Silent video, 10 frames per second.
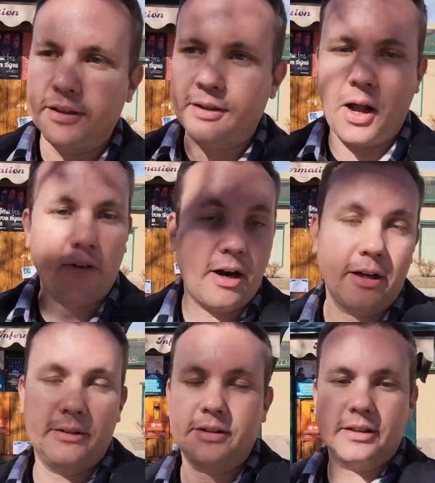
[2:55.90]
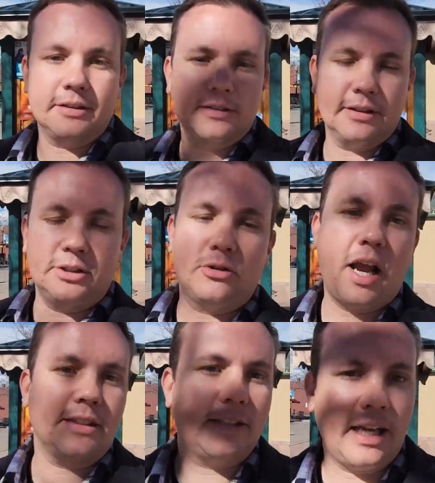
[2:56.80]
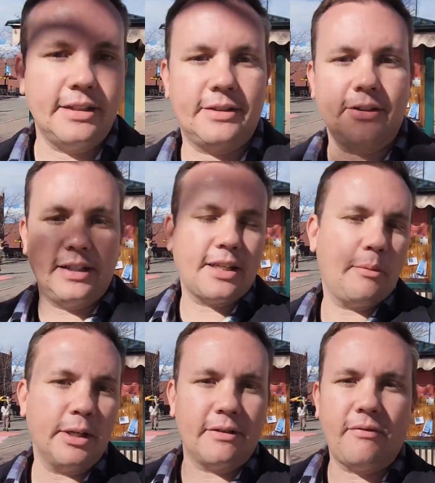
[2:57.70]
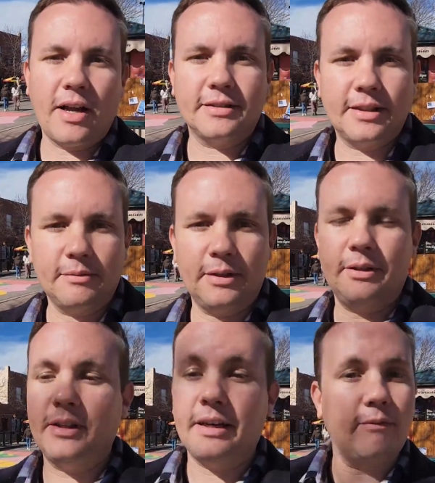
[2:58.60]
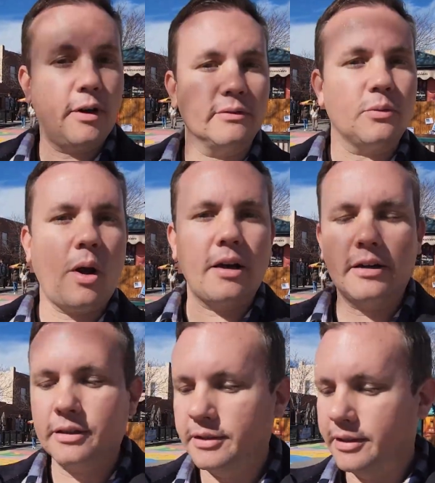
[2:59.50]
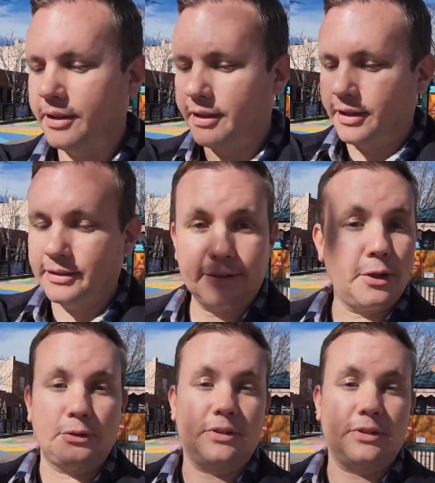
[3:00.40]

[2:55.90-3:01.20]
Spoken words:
Colorado is a dry state, so anytime you can find something to do that involves water, it's close